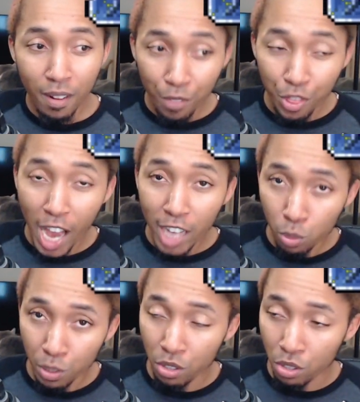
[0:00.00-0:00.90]
that's
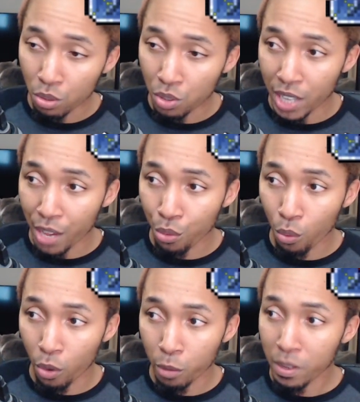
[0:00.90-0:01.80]
when you use Death
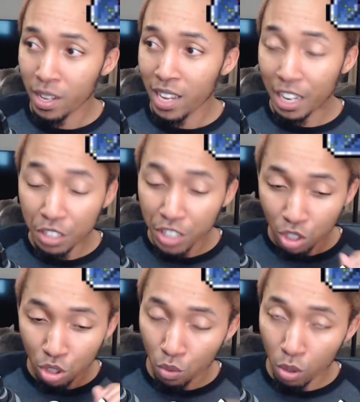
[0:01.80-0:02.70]
Orb. And you
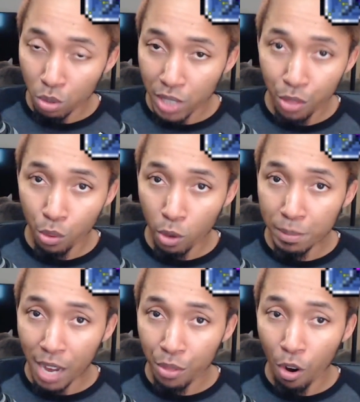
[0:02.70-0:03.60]
just throw Death Orb
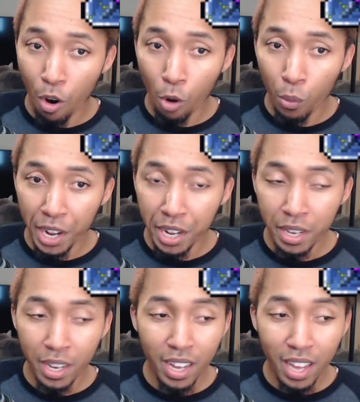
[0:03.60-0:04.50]
down the hallway,
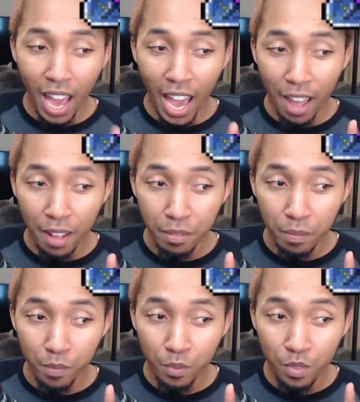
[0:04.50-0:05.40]

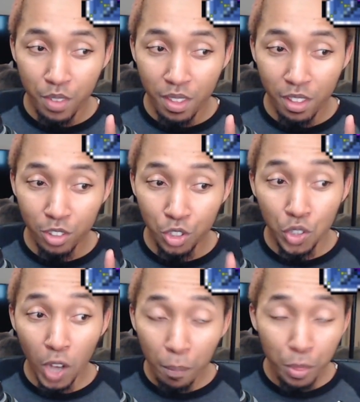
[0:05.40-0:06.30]
and
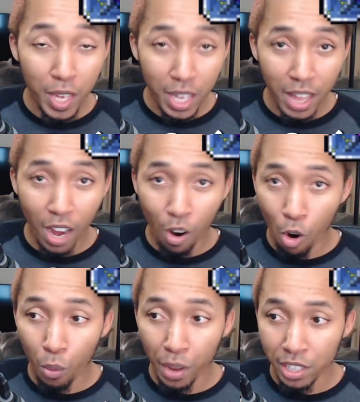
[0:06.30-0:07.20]
something in that
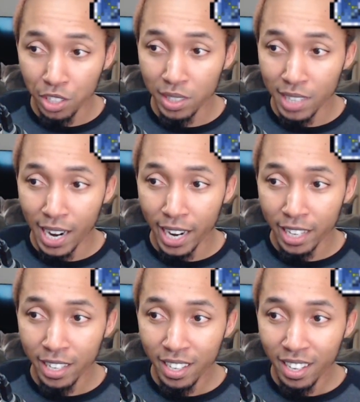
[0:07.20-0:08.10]
hallway should die.
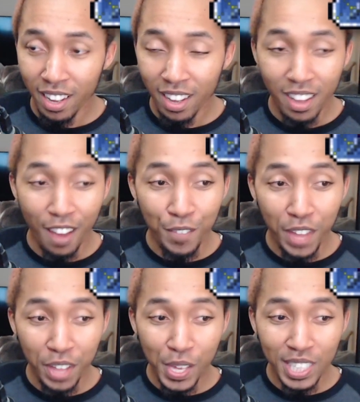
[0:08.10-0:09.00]
If
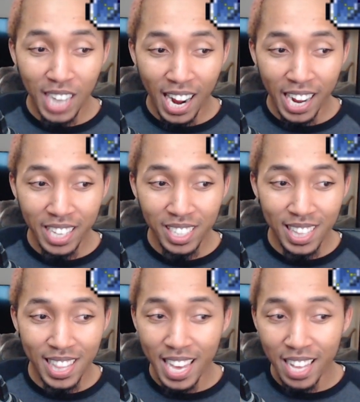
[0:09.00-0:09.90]
nothing dies,
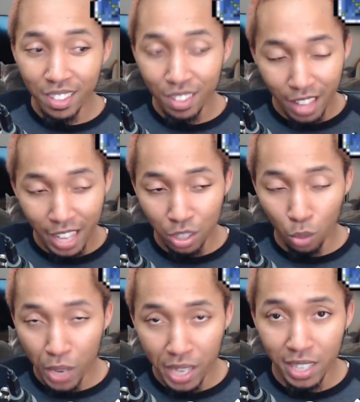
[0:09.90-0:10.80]
then it's a
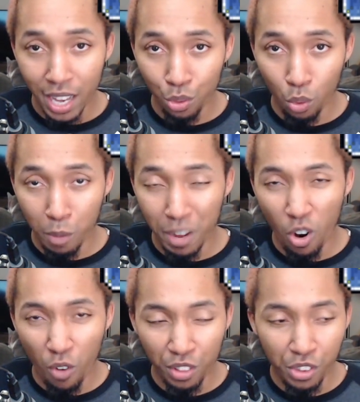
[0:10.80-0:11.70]
weak Death Orb, and
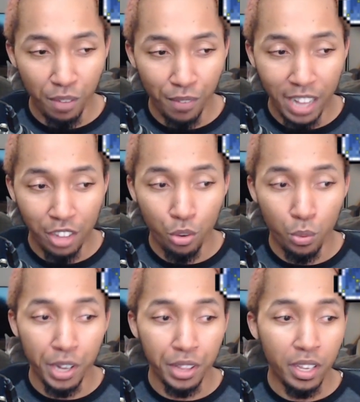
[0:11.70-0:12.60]
hopefully you can find a new
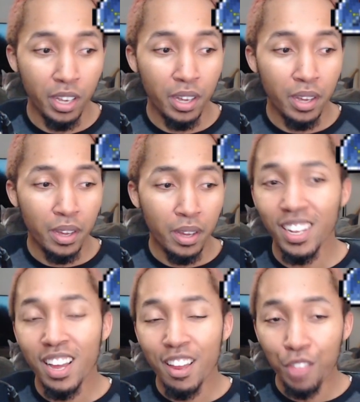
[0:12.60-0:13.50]
one.
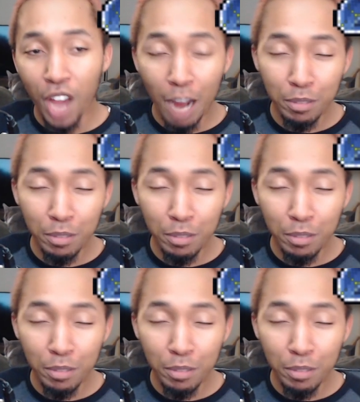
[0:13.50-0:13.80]
You have the options